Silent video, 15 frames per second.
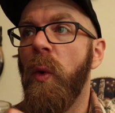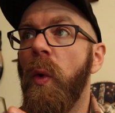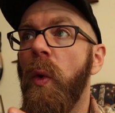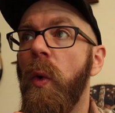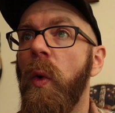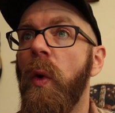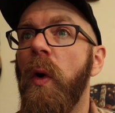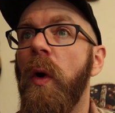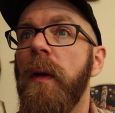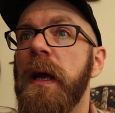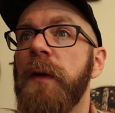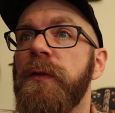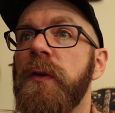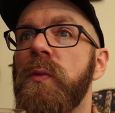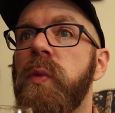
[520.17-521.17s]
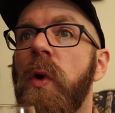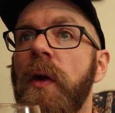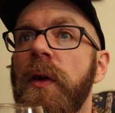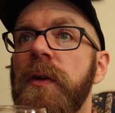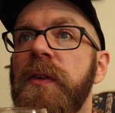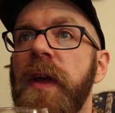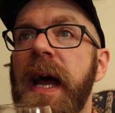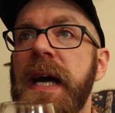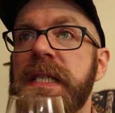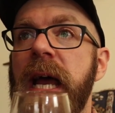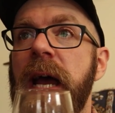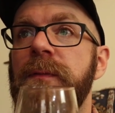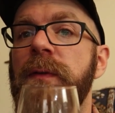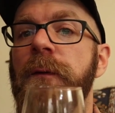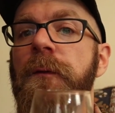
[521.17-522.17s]
Or if you wanted to actually
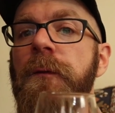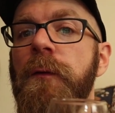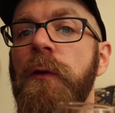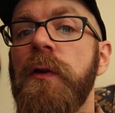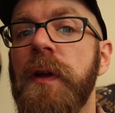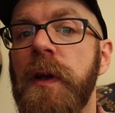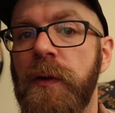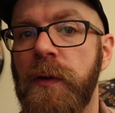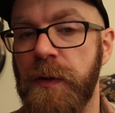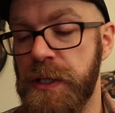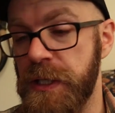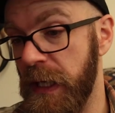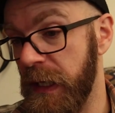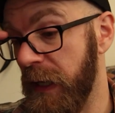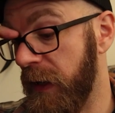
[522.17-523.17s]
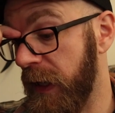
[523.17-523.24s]
have the fruitiness of the chili,